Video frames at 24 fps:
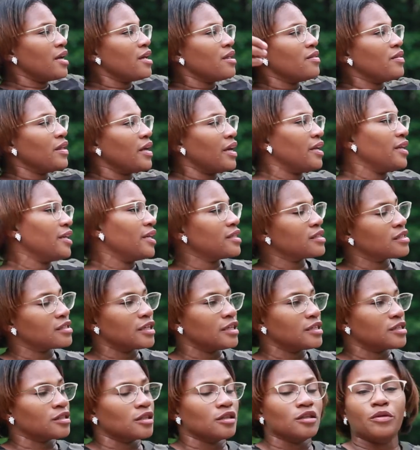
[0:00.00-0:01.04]
then it's
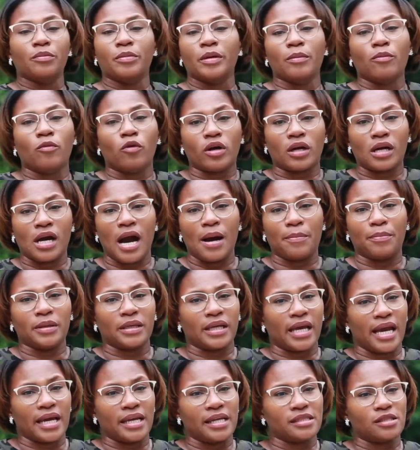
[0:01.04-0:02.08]
a little bit more
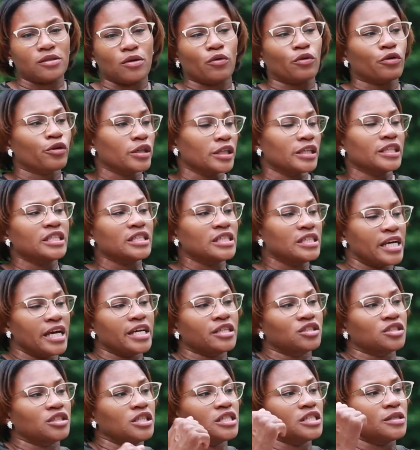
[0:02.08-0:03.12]
complicated. So early
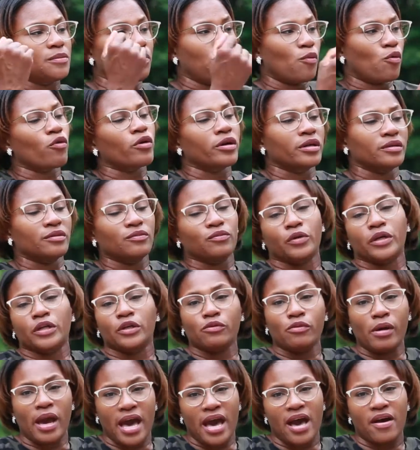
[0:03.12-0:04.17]
detection is important when
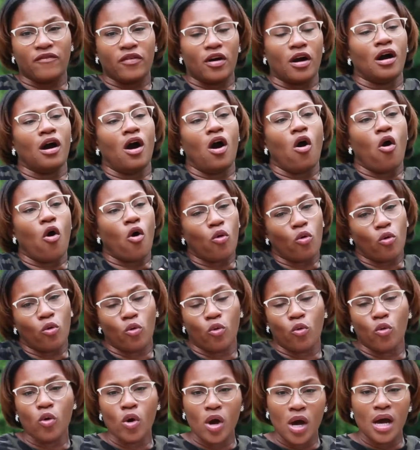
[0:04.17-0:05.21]
you have a
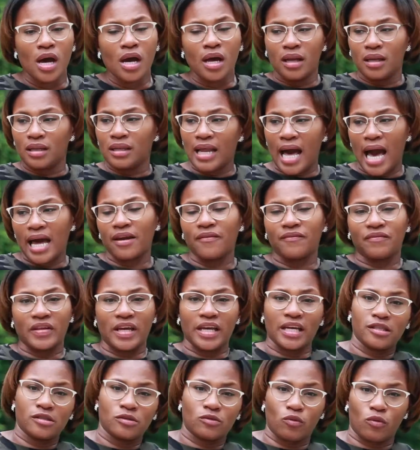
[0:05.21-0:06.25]
whole lot of
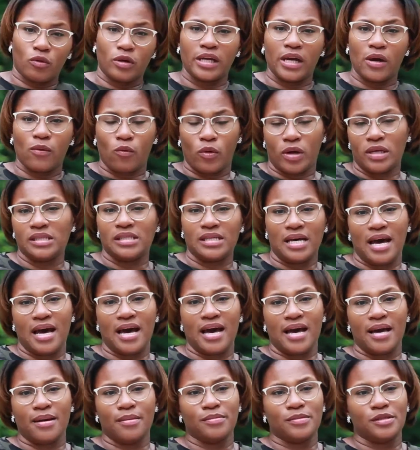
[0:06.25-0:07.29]
things growing at one
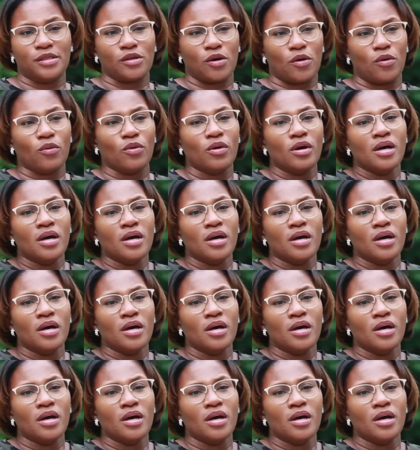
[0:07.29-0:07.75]
time. So,